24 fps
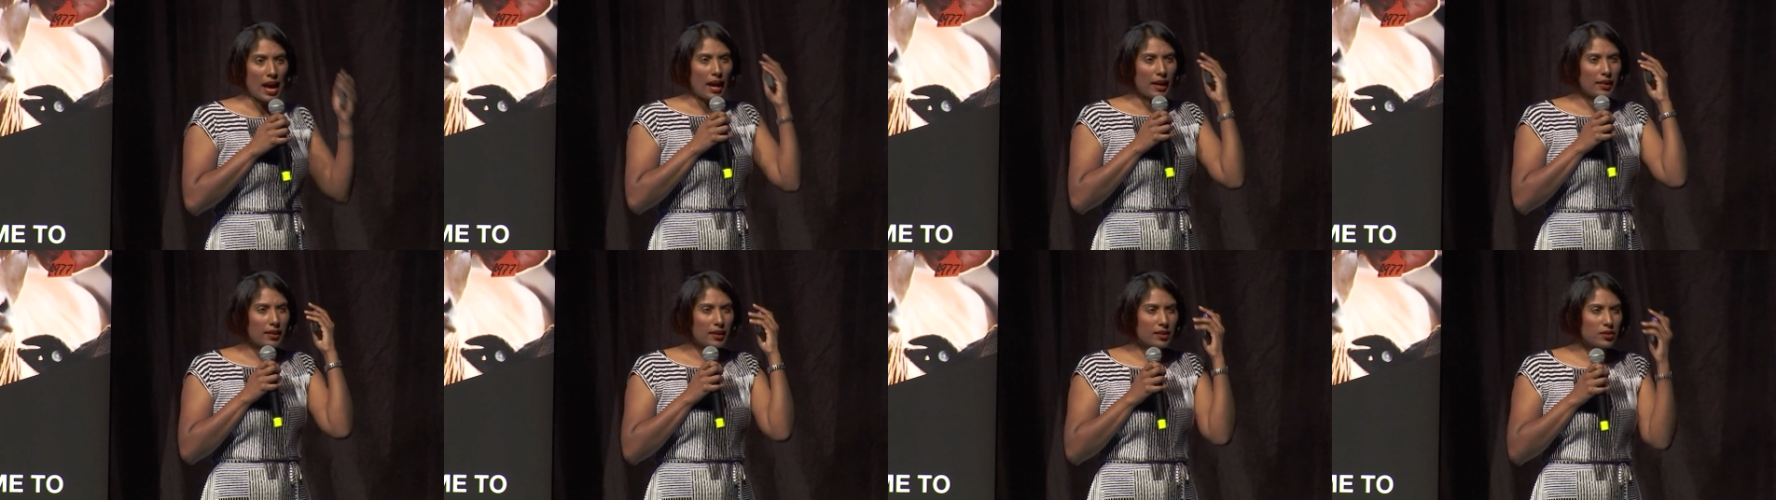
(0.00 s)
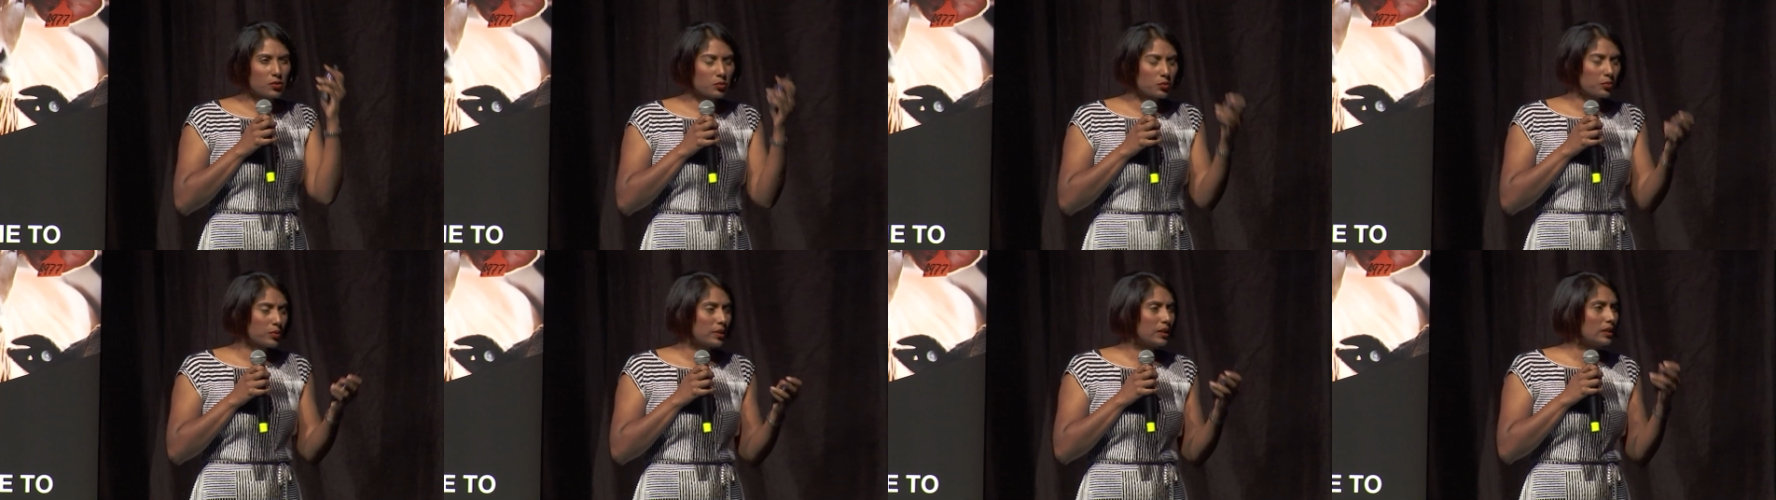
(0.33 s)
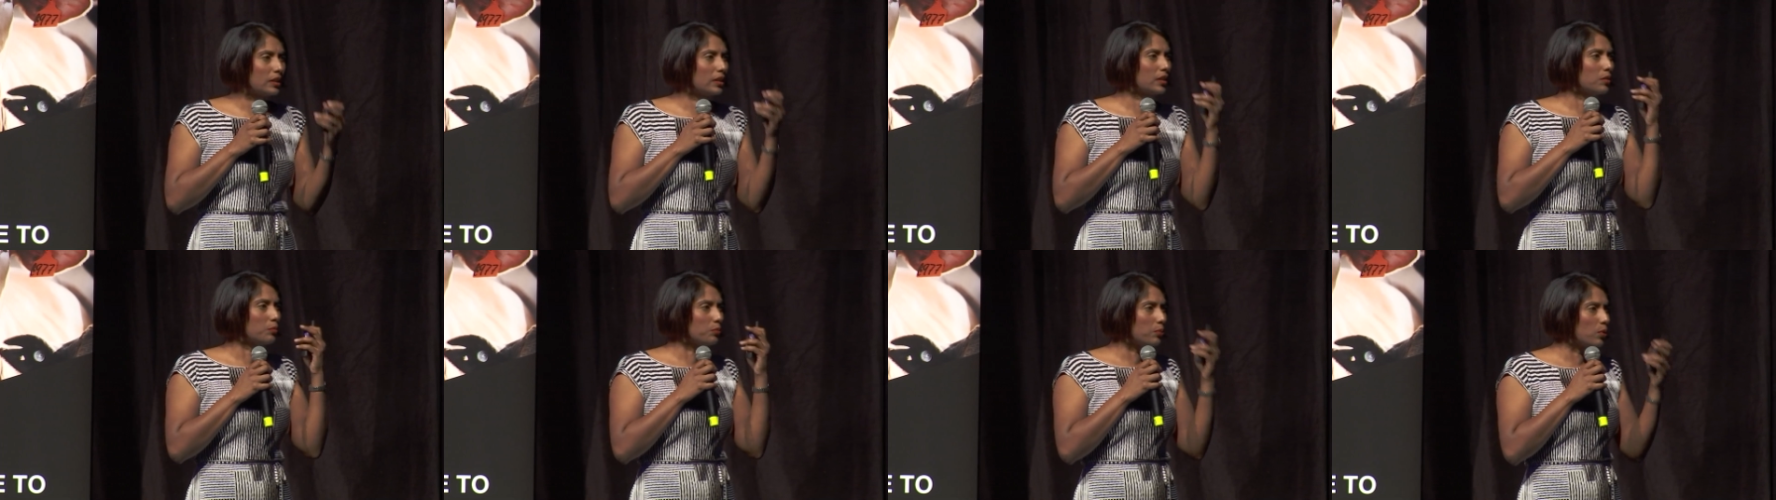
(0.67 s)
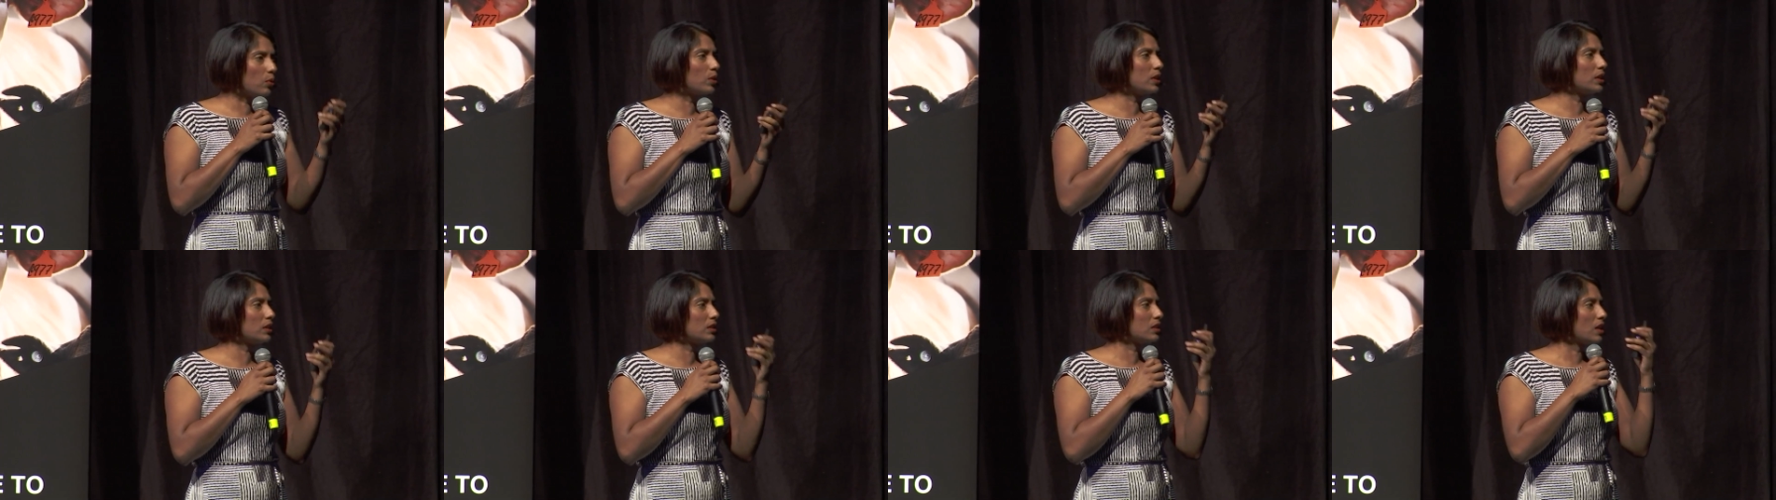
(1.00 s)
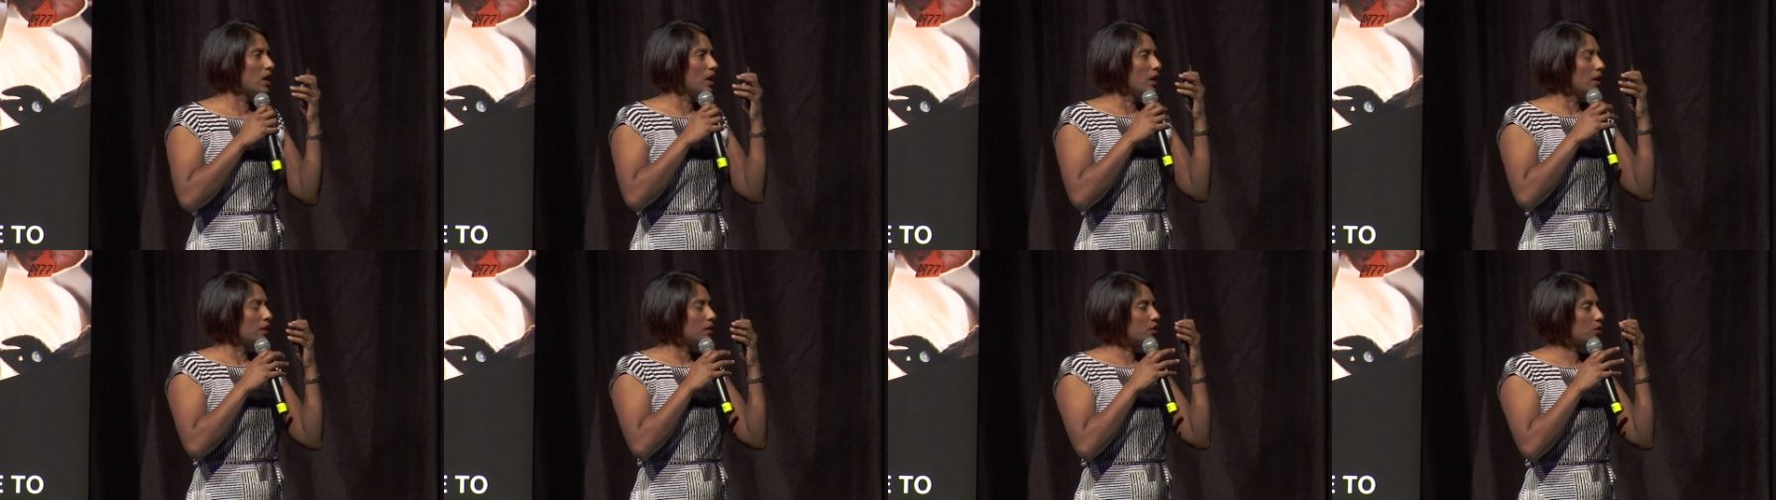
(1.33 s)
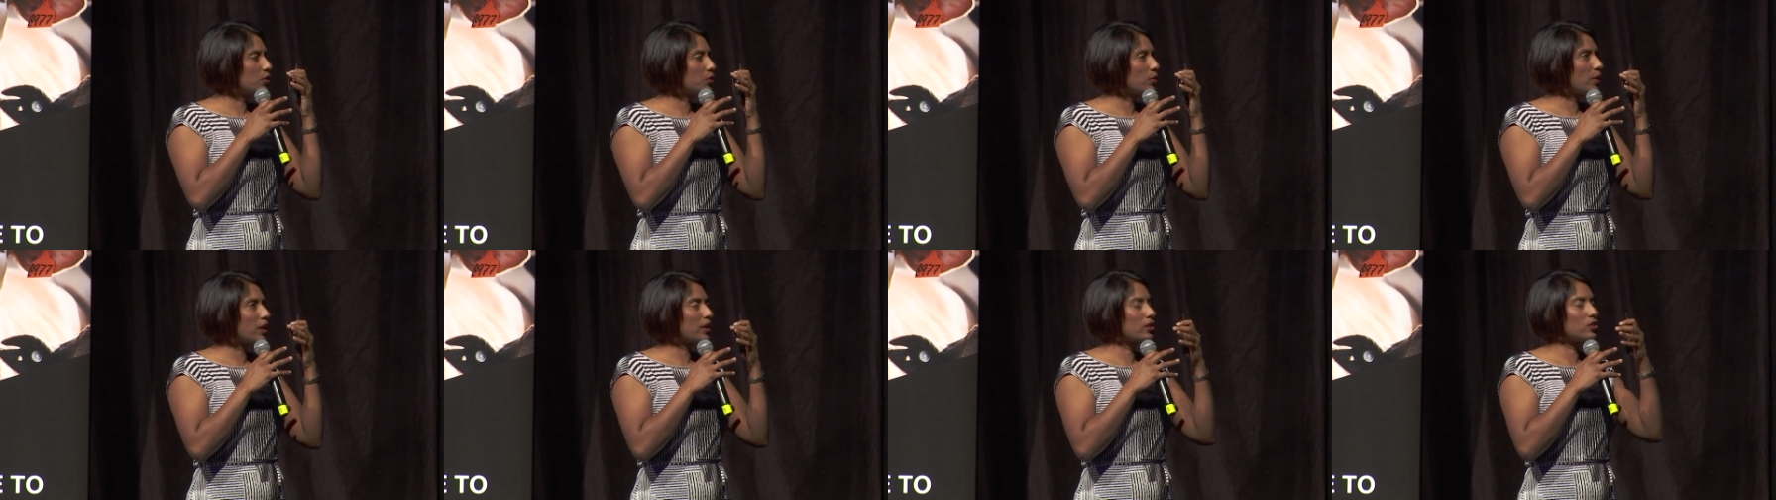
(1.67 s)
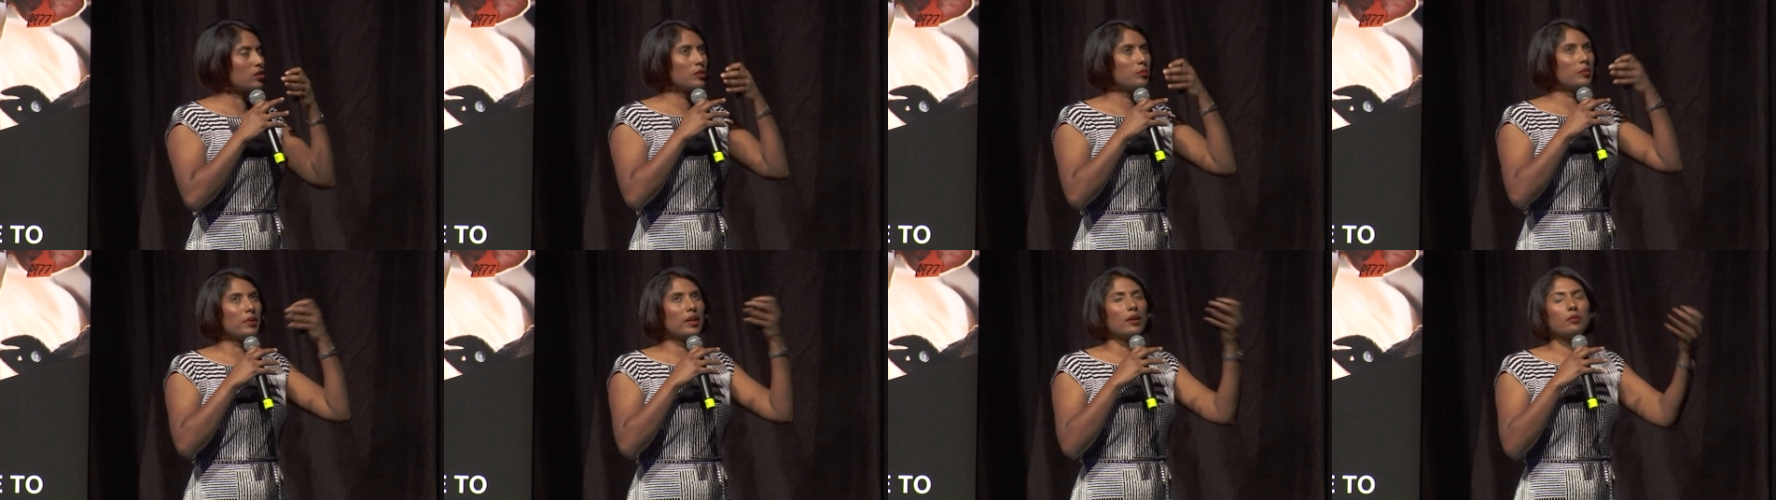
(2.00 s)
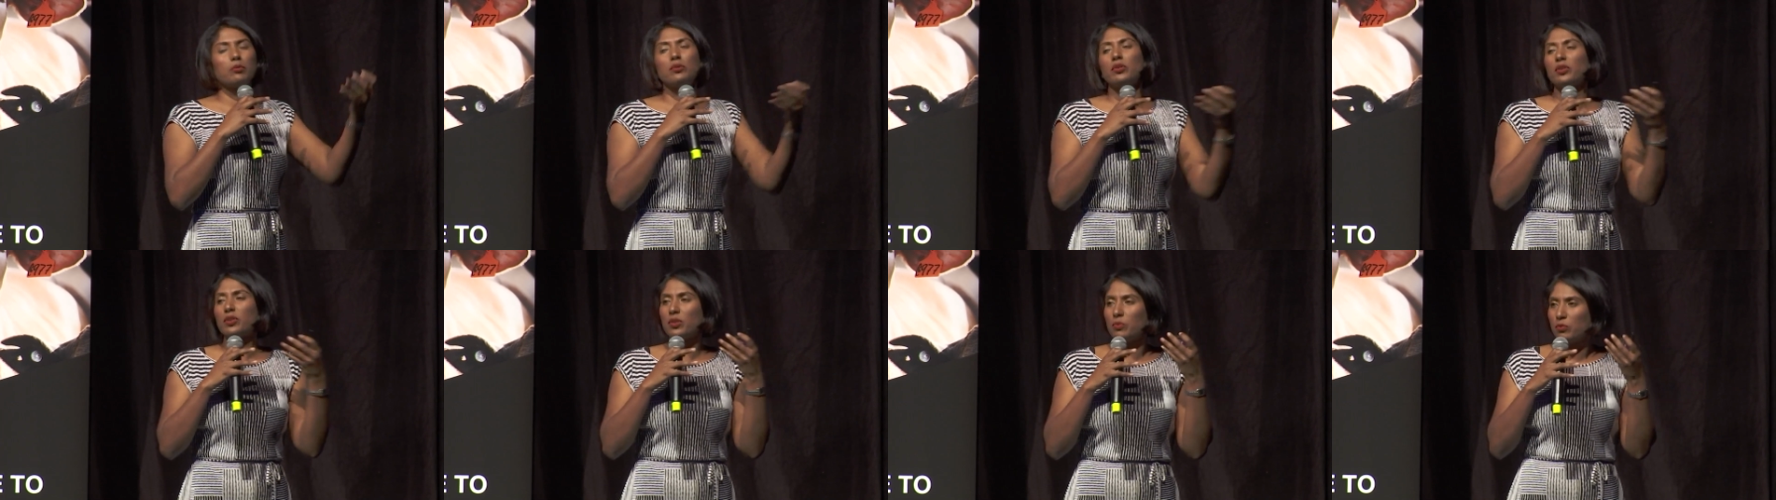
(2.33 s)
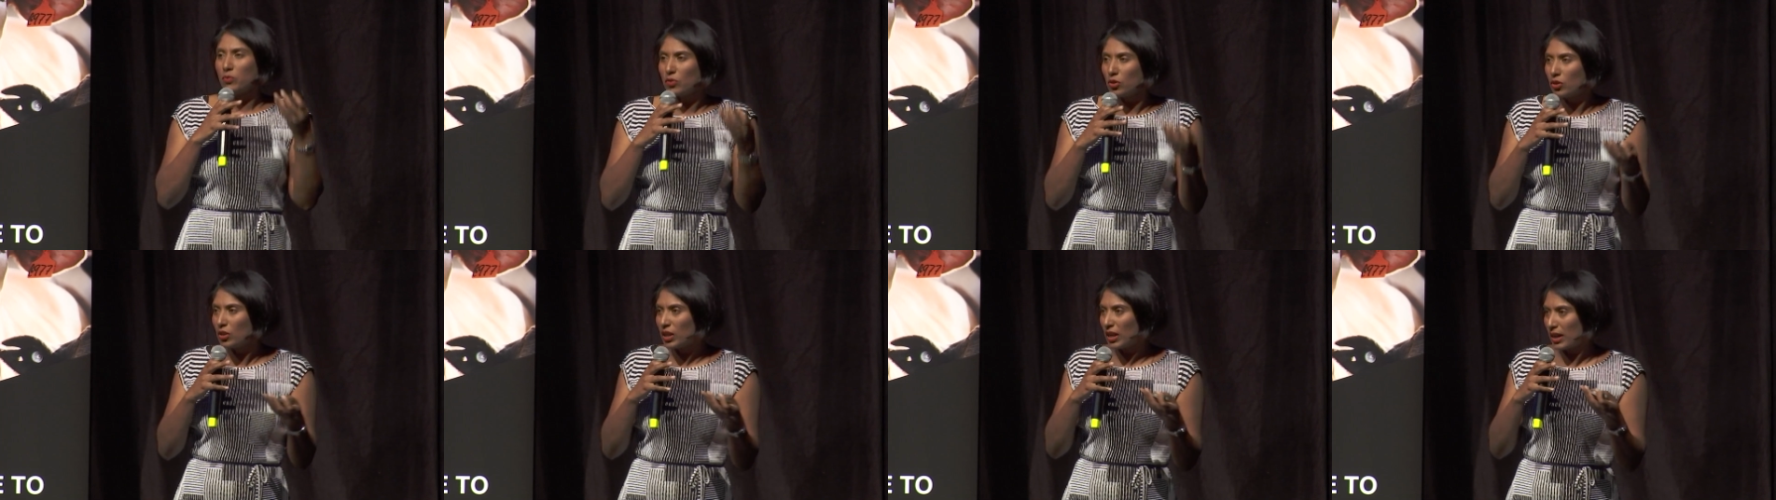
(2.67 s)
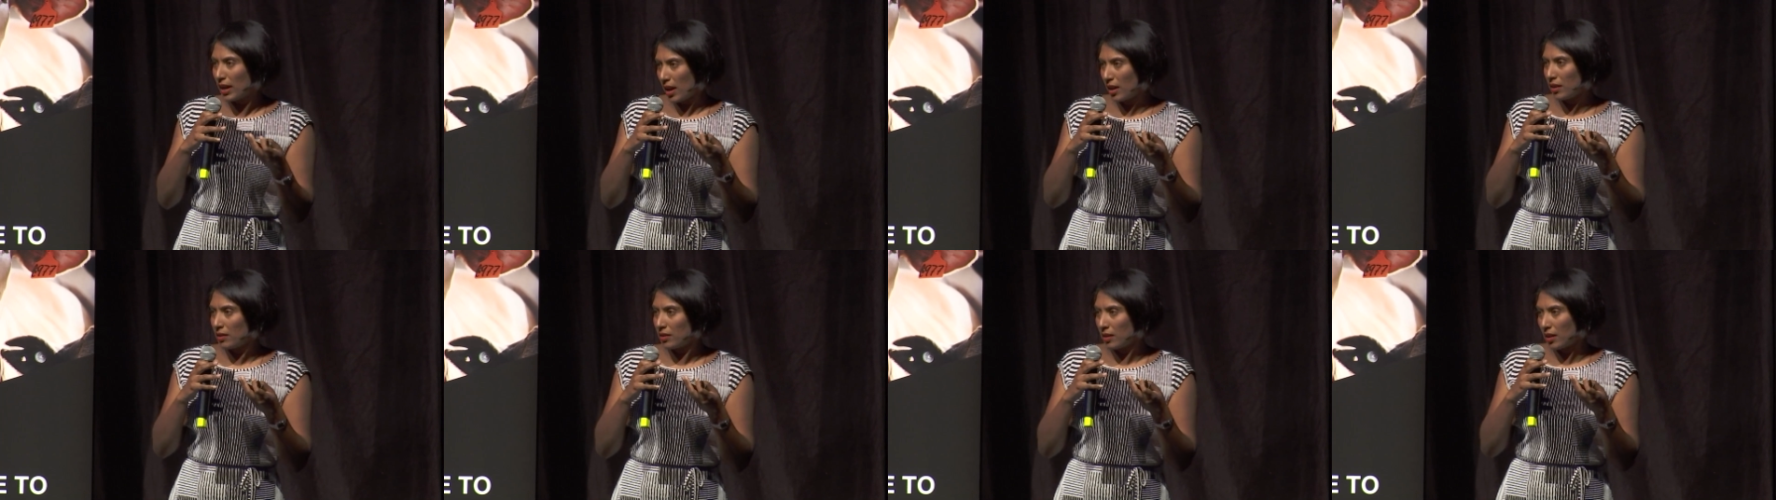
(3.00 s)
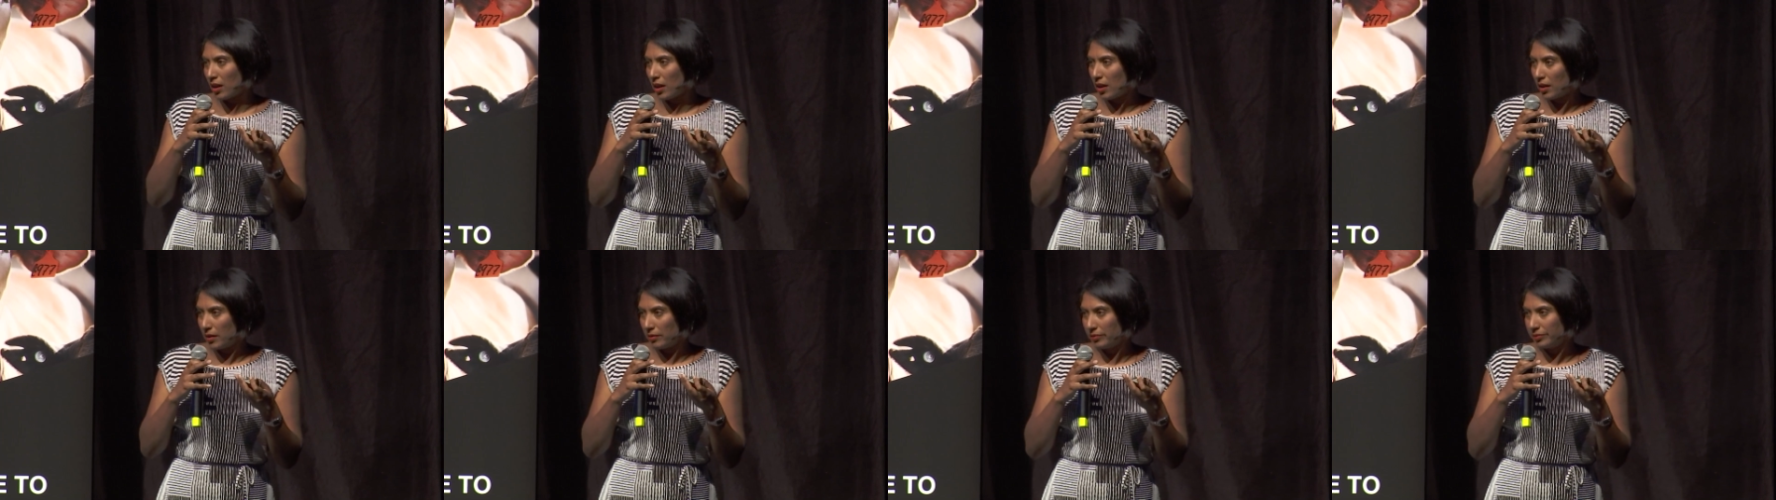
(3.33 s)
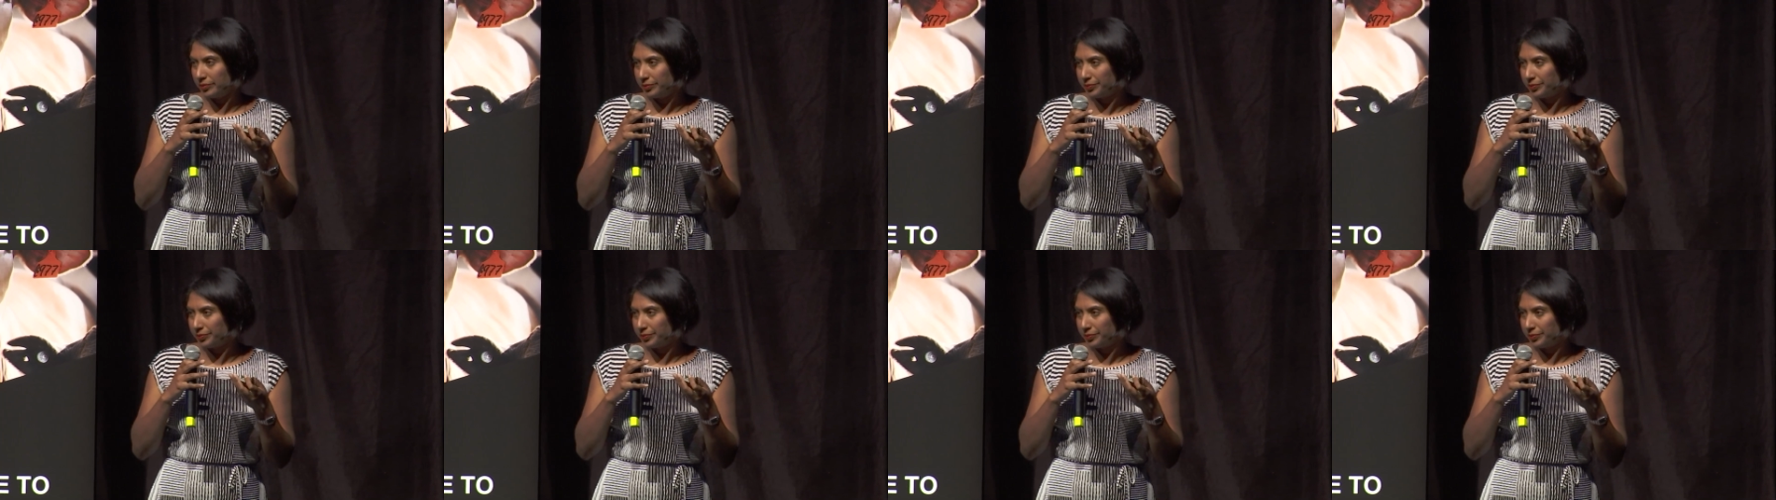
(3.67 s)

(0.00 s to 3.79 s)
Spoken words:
And that's really important to actually be able to communicate that.